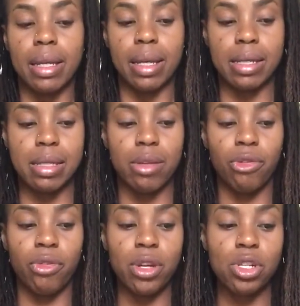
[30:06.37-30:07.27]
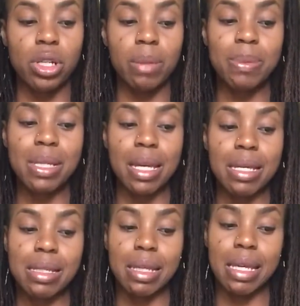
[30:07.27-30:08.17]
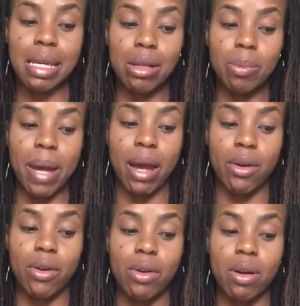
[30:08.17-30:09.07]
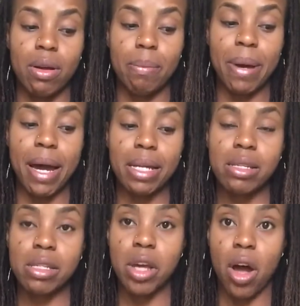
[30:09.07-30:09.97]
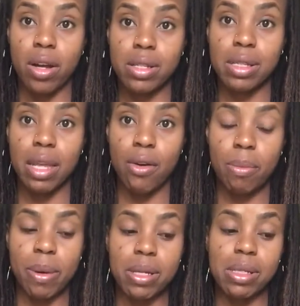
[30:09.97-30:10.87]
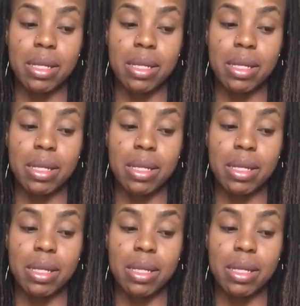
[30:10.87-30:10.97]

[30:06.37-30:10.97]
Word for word: It's the Fish Lips Kiss Heel pattern by Sox Therapist,